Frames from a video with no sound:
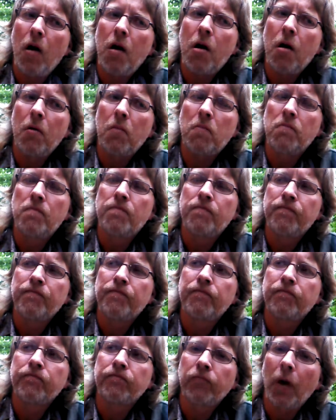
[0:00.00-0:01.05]
Yeah,
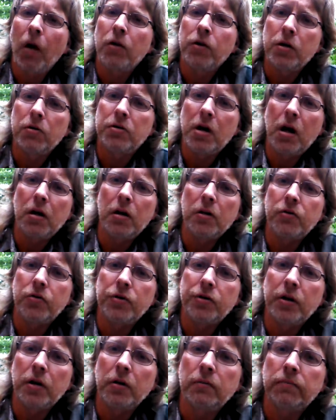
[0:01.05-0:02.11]
that was kind of
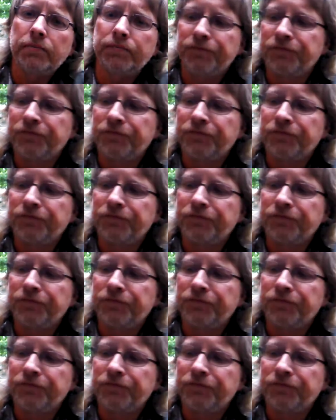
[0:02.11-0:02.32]
interesting.